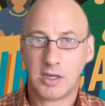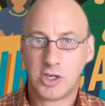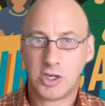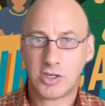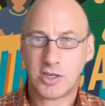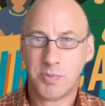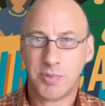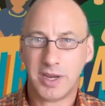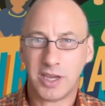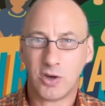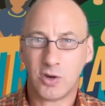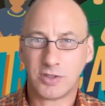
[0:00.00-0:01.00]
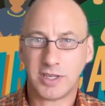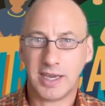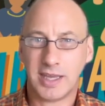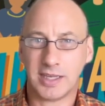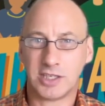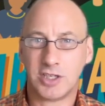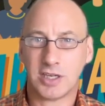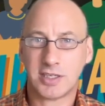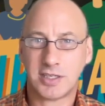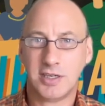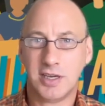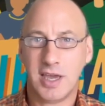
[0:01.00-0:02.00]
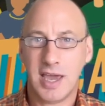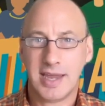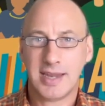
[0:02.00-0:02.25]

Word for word: just to bring it all together, just to